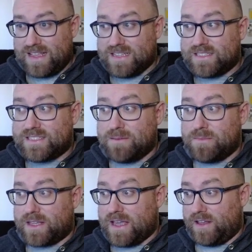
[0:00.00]
skip
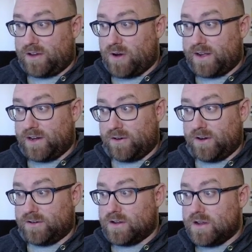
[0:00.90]
the Kelly
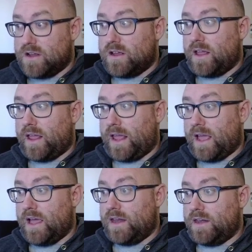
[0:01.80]
Criterion
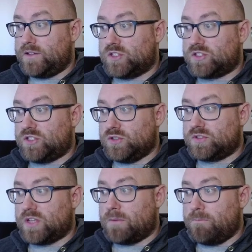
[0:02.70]
and just use
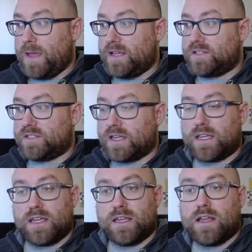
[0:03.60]
some
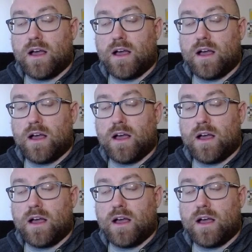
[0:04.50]
basic